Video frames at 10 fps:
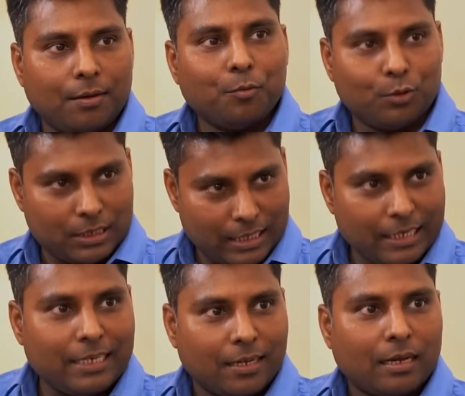was
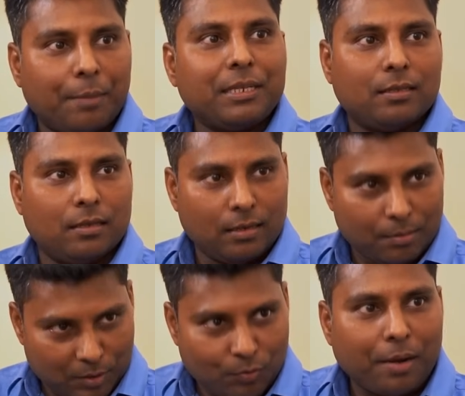leading, the
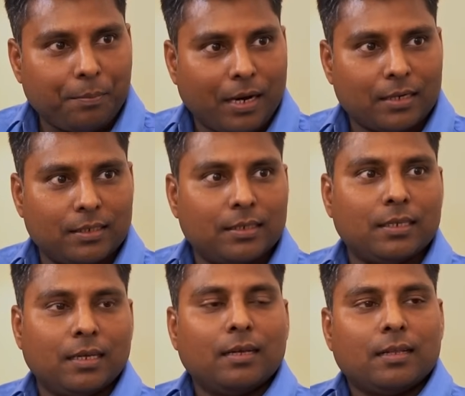number one party
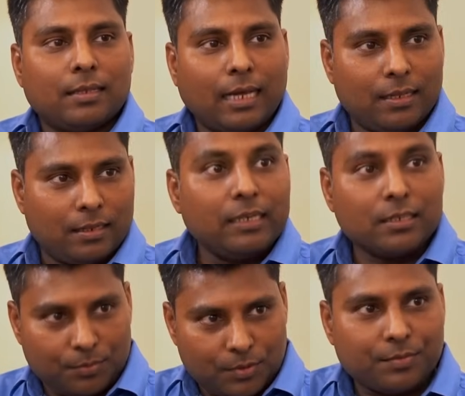than in
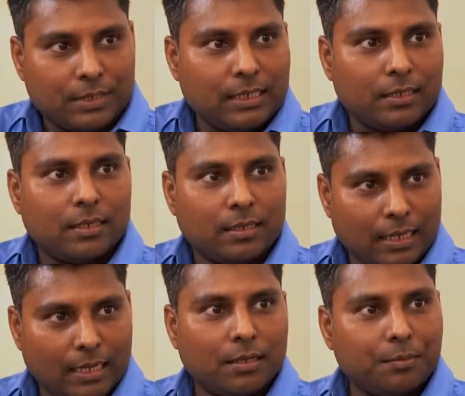terms of seat
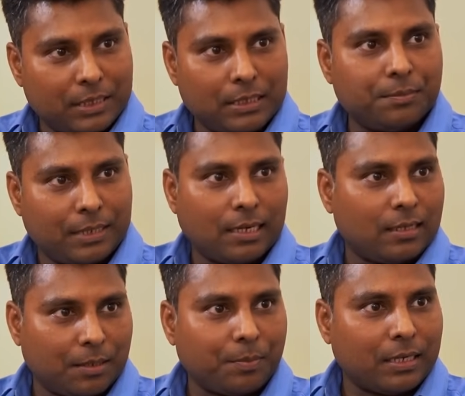than the BJP,
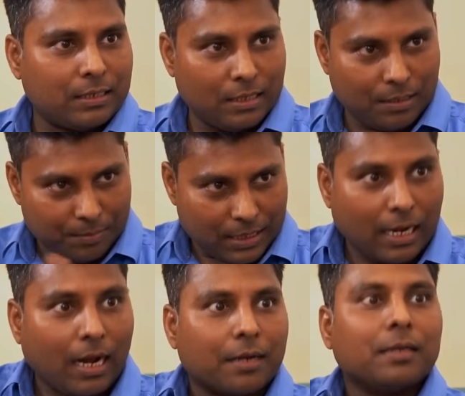another party in
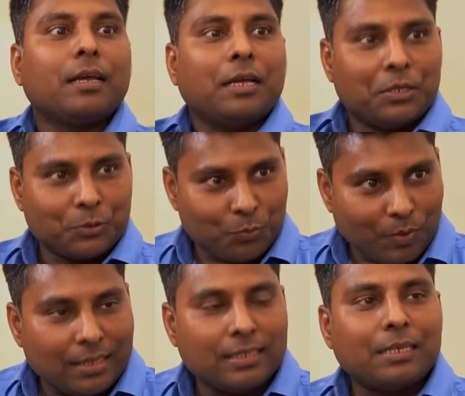Bihar. So,
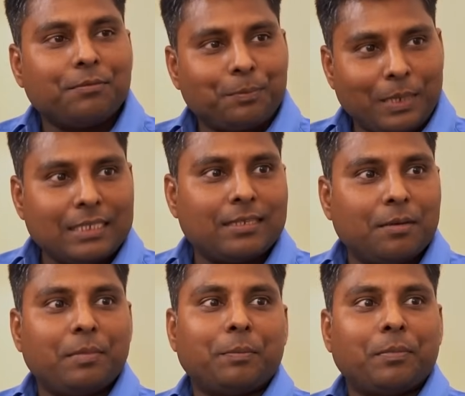one thing please
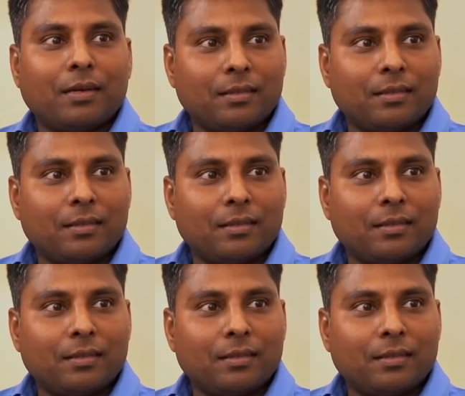remember